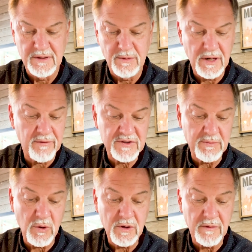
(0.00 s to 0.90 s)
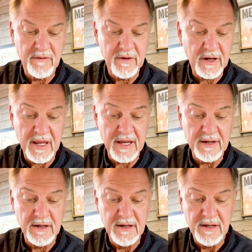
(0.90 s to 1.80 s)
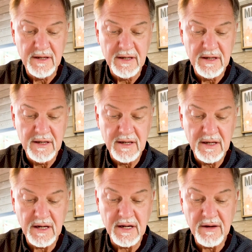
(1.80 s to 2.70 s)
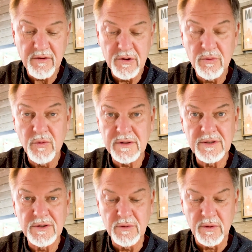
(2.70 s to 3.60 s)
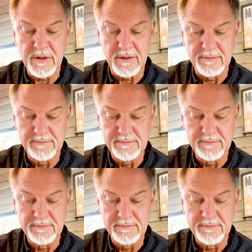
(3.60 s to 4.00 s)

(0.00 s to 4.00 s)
We never spoke of it again, and I never knew what to do with it.